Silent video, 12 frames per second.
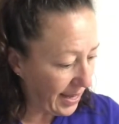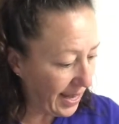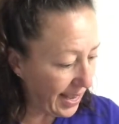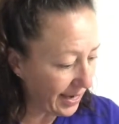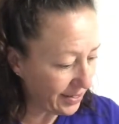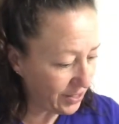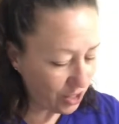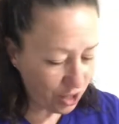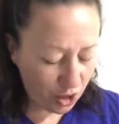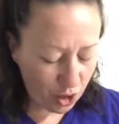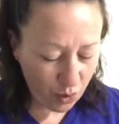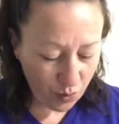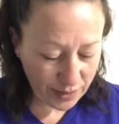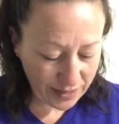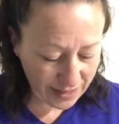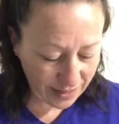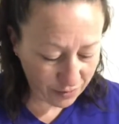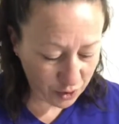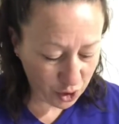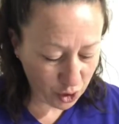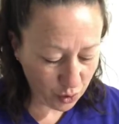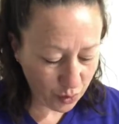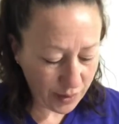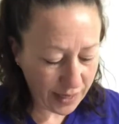Next, you receive
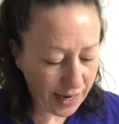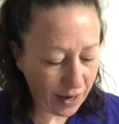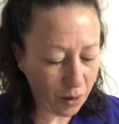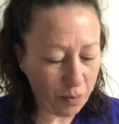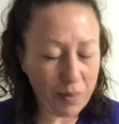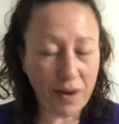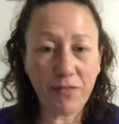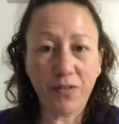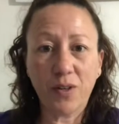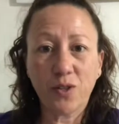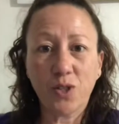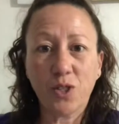two nail buffers.